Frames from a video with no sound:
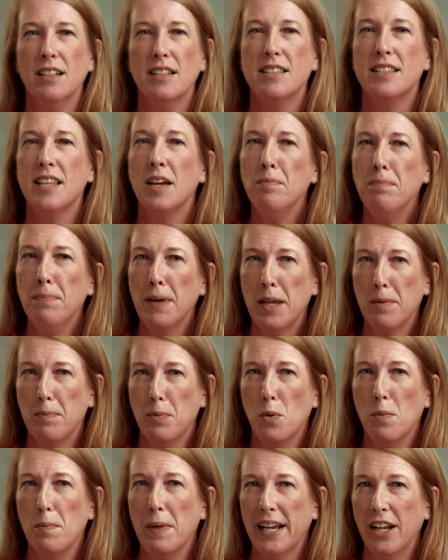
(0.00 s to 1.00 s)
Some
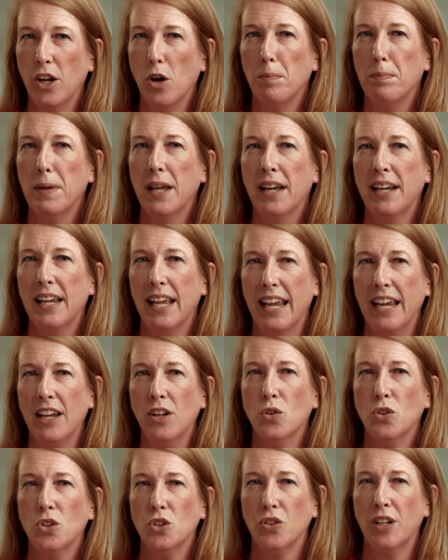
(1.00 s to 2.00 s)
people may not be able to eat
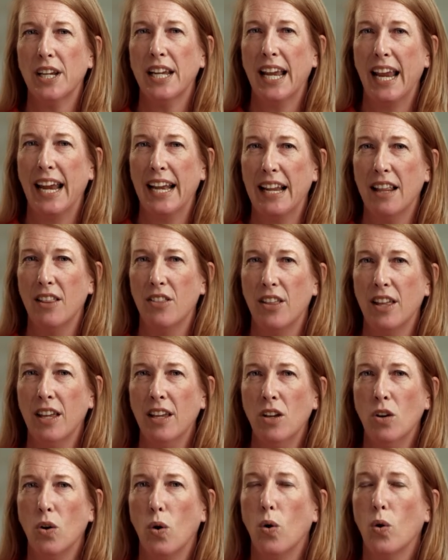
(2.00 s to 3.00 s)
or drink
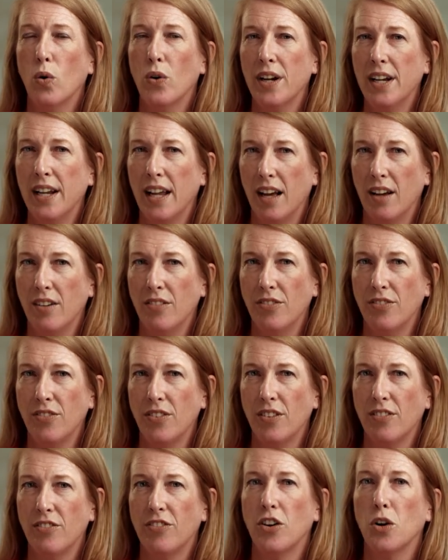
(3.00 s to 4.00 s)
anything or enough
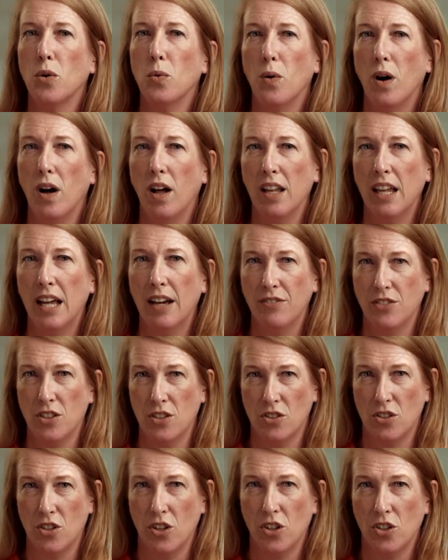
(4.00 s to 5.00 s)
for a while after
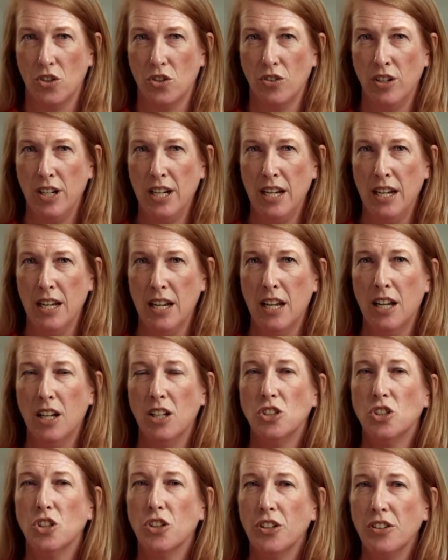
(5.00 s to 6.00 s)
surgery,
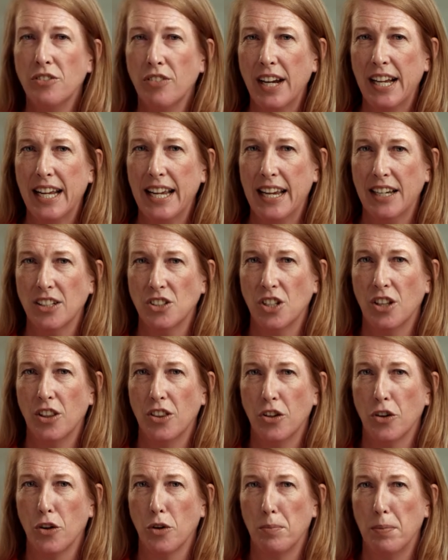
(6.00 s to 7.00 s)
during radiation
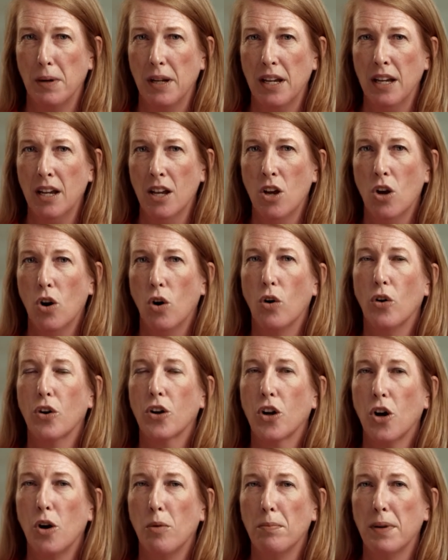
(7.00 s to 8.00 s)
therapy, or a
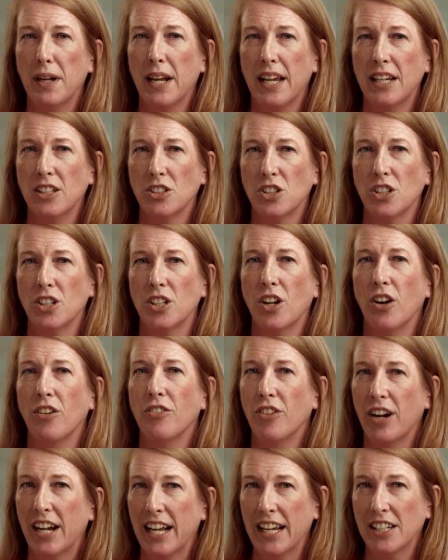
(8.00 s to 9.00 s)
combination
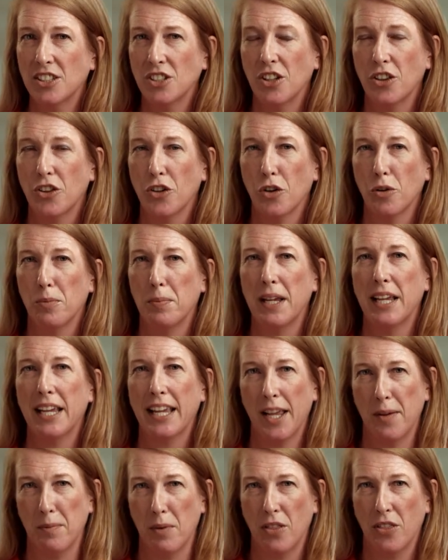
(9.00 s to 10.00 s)
of radiation therapy and
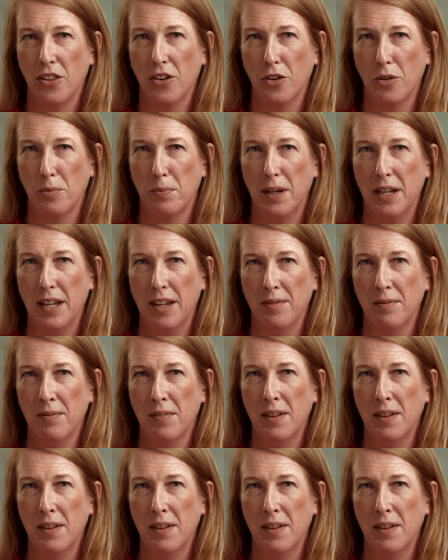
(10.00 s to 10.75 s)
chemotherapy.